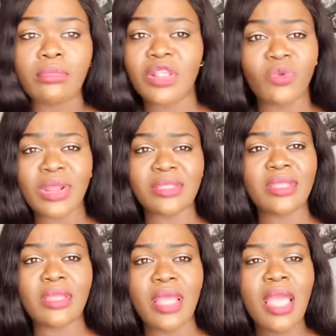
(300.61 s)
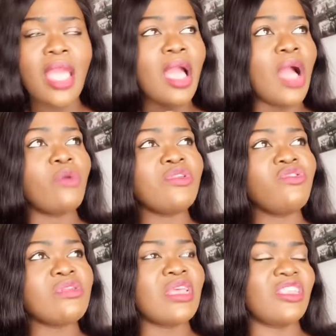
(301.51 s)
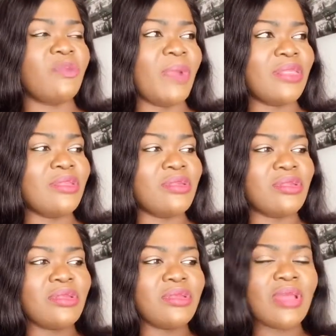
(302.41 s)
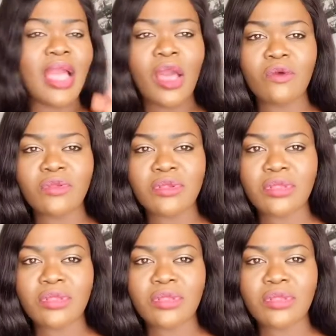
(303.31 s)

I wasn't just expecting to see houses